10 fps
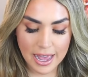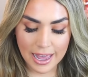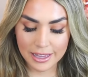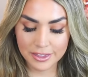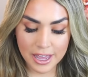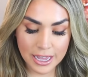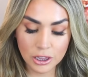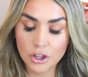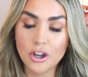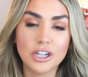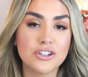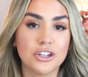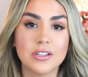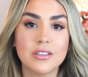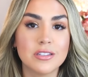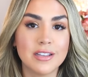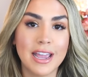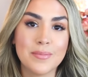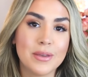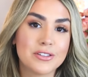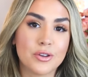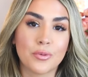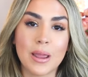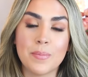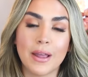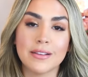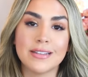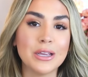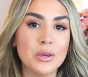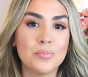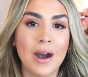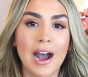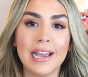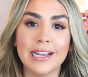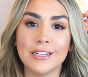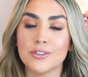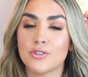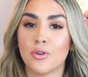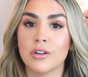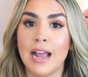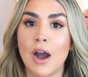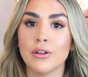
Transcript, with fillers: And they look just the same as the Ray-Bans that you buy in store now.